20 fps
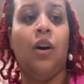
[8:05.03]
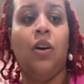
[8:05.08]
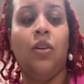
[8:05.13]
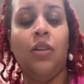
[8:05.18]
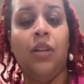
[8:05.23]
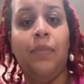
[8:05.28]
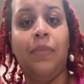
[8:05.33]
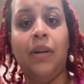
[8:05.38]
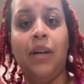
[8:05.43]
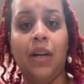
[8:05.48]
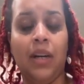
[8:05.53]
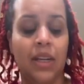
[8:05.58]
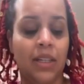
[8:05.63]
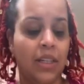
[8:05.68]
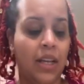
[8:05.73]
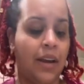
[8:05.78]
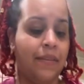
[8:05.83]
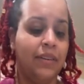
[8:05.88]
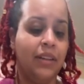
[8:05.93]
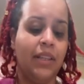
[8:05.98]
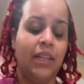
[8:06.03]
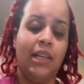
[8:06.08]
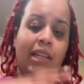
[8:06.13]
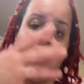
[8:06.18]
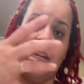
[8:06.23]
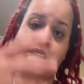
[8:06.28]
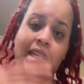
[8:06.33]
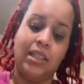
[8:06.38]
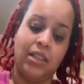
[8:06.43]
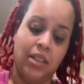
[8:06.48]
only because everything
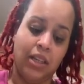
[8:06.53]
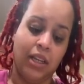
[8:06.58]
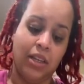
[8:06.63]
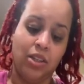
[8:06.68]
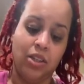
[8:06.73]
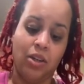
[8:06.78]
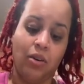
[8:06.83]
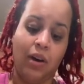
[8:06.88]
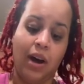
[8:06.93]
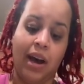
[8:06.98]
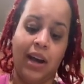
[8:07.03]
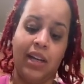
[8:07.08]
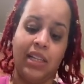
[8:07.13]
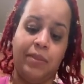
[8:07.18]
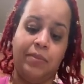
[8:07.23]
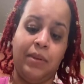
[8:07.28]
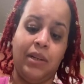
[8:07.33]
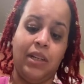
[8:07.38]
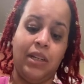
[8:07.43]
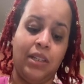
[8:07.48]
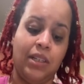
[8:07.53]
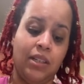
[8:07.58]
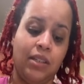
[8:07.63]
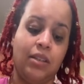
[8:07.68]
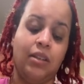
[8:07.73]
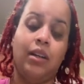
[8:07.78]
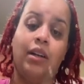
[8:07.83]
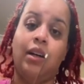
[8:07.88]
that is so high is because,